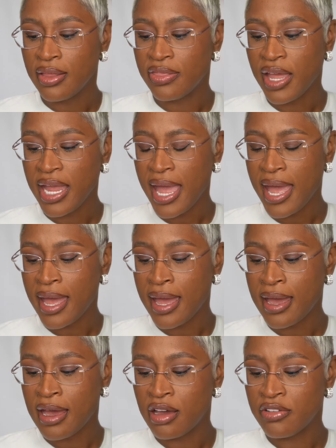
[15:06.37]
They
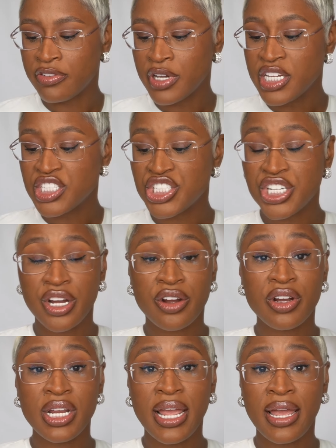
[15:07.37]
have
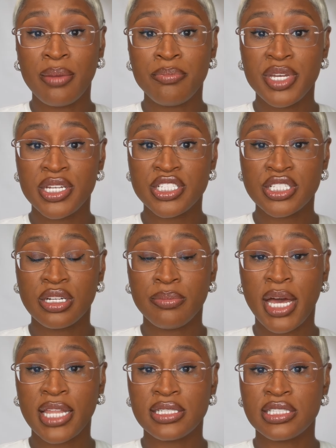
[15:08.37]
Cherry
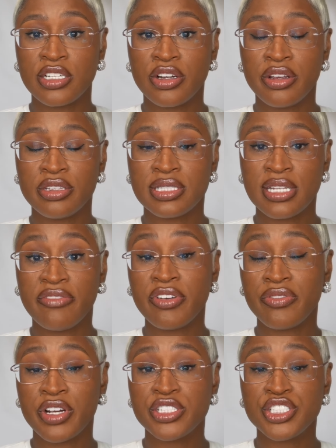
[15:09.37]
Ambition by the
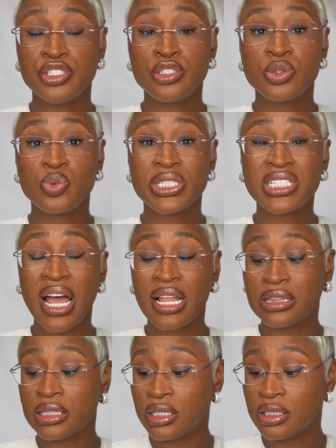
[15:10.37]
Seven Virtues, which I
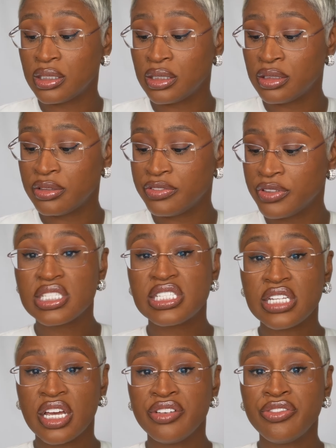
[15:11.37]
love.
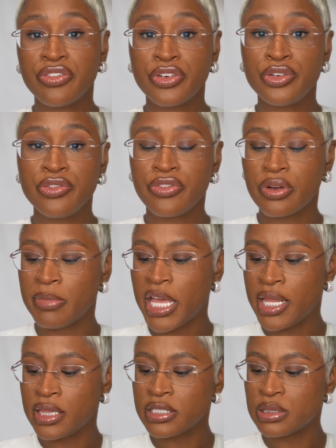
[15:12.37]
Sunfruit from
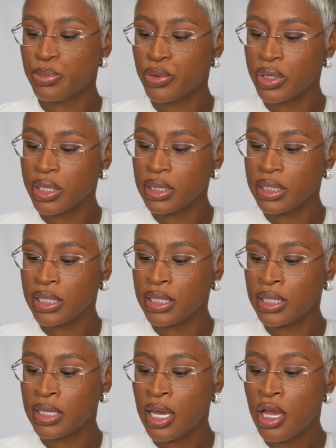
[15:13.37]
Ellis
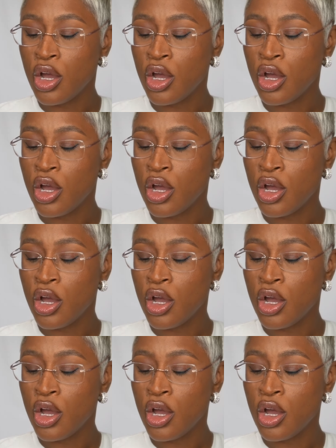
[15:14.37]
Brooklyn.